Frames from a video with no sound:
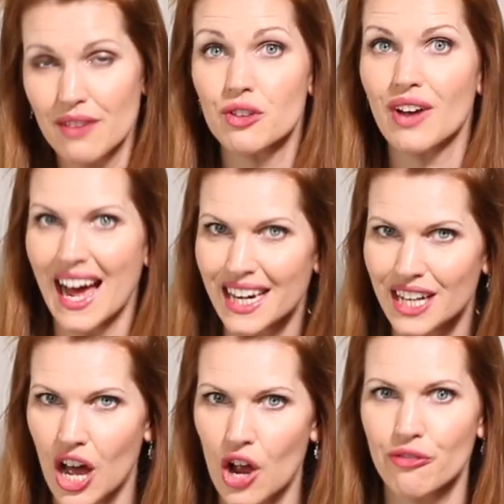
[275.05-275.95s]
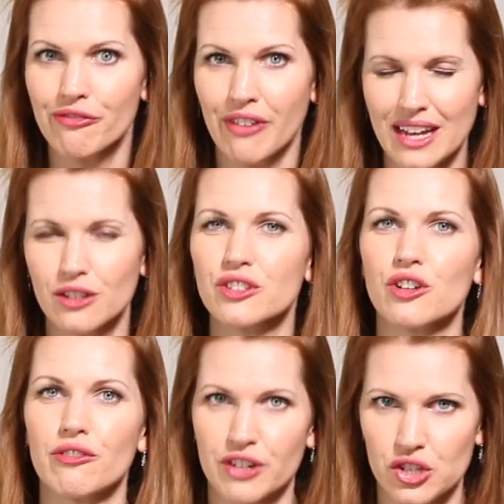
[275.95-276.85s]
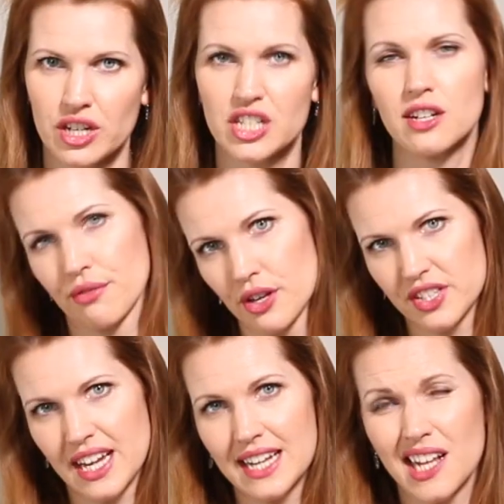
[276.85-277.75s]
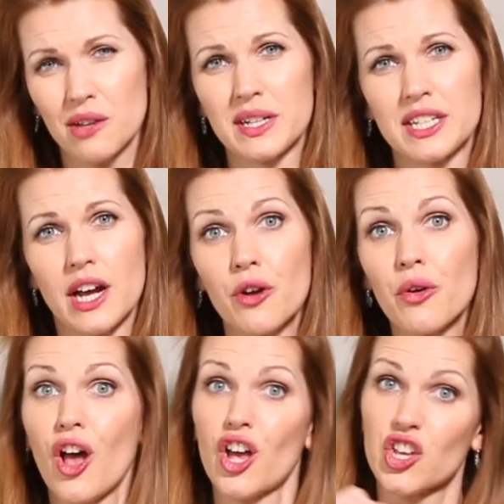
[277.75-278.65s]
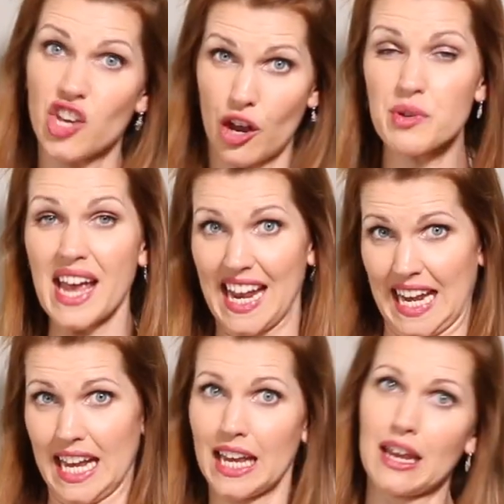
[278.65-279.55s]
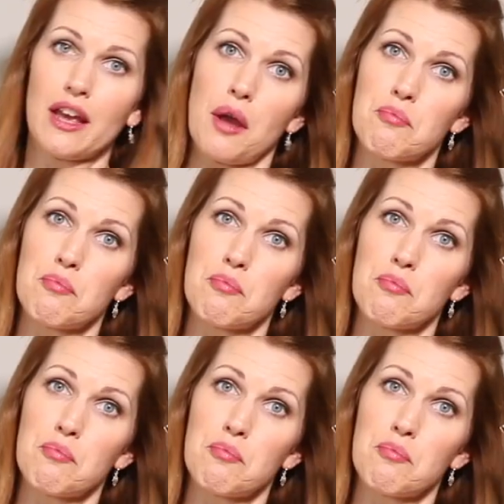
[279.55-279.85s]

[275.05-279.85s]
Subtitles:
If you've had a go, failed, got frustrated, thrown the sax out the window, go get it.